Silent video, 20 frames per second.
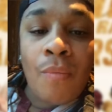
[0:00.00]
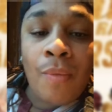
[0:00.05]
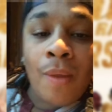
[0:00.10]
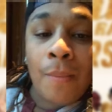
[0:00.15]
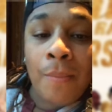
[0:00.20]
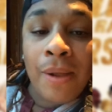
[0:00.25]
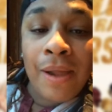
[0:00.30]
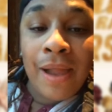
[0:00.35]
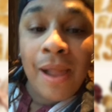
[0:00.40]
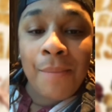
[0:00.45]

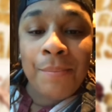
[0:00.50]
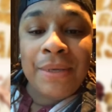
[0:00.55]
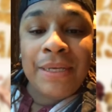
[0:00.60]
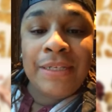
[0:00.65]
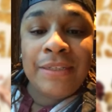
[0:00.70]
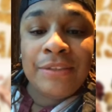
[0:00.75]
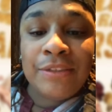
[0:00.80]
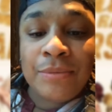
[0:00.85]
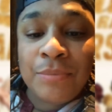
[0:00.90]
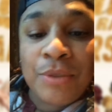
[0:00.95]
but yeah, I'm
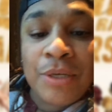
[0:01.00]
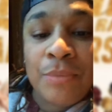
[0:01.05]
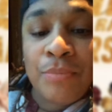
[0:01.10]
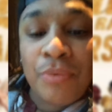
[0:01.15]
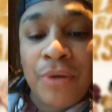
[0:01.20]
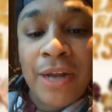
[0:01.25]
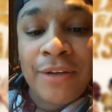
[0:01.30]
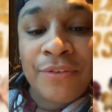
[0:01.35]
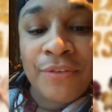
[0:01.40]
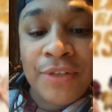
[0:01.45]
eating some good
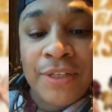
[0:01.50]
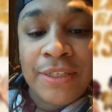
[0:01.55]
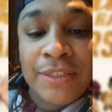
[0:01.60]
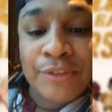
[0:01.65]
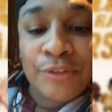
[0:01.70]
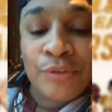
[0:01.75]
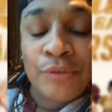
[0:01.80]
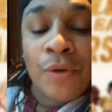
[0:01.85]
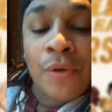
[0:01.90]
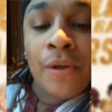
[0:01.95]

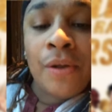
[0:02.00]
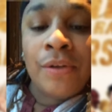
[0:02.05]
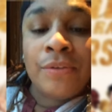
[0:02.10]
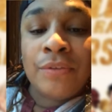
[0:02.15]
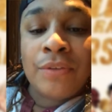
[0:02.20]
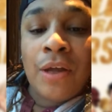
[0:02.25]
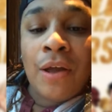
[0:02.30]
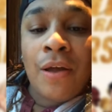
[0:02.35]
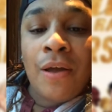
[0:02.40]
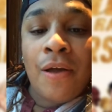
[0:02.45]
breakfast.
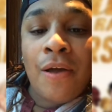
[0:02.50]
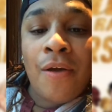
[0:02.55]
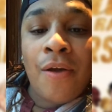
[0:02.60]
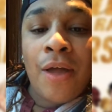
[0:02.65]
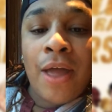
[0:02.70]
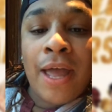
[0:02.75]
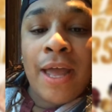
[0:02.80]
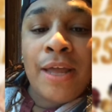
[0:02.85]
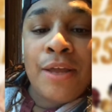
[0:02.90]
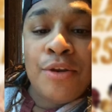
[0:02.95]
Oh,
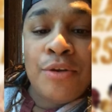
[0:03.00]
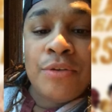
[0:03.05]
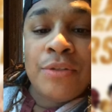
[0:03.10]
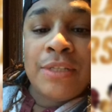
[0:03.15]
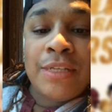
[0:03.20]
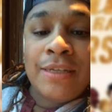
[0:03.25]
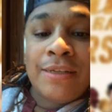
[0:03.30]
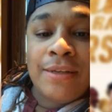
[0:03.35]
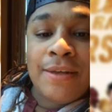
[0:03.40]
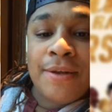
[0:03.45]
hey, New
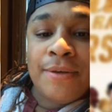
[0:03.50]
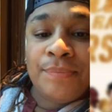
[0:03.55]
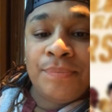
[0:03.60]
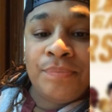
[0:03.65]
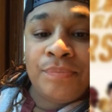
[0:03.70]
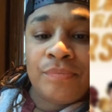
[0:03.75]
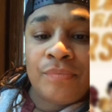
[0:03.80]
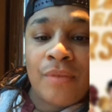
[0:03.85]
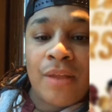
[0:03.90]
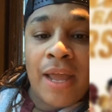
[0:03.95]
Zealand.
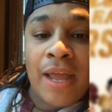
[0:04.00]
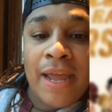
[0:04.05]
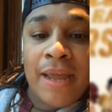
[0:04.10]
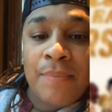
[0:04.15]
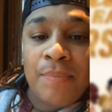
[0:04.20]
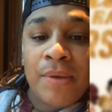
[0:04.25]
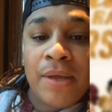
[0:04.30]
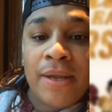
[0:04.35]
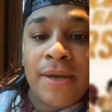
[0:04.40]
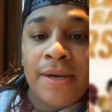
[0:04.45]
Hey,
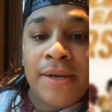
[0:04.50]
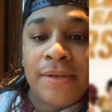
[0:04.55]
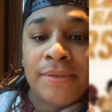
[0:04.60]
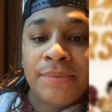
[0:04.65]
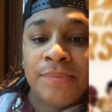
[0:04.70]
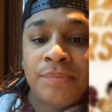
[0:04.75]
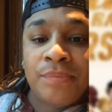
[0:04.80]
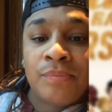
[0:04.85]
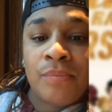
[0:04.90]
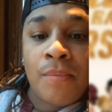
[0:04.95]
Penny.
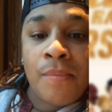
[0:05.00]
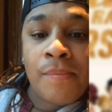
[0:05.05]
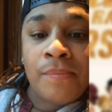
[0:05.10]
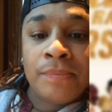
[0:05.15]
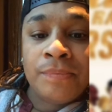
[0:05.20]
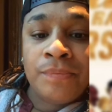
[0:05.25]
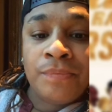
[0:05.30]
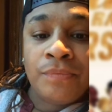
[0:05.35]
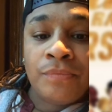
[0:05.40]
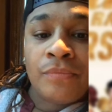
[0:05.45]

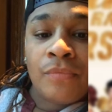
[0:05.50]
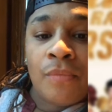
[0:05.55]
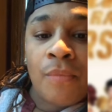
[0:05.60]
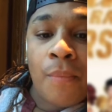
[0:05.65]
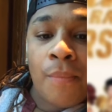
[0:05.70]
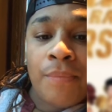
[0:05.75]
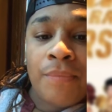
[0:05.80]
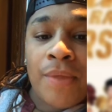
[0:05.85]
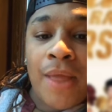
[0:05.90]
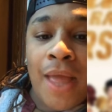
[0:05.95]

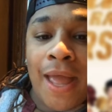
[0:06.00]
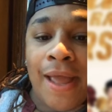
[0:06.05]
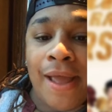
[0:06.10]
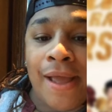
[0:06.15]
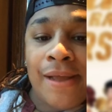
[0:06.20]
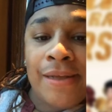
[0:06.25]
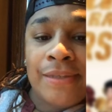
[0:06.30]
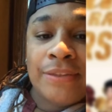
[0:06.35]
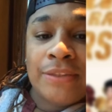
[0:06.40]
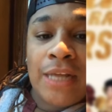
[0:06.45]

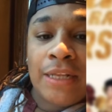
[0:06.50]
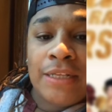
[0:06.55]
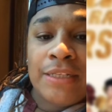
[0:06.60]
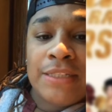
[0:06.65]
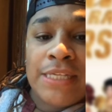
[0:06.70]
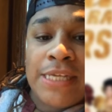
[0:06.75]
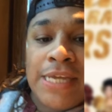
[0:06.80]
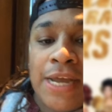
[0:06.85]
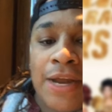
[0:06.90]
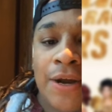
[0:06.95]
Hey,
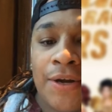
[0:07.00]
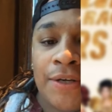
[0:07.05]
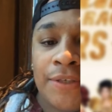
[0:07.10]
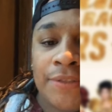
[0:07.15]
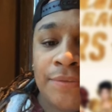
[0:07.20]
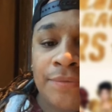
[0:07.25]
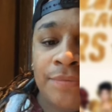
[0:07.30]
Solitaire.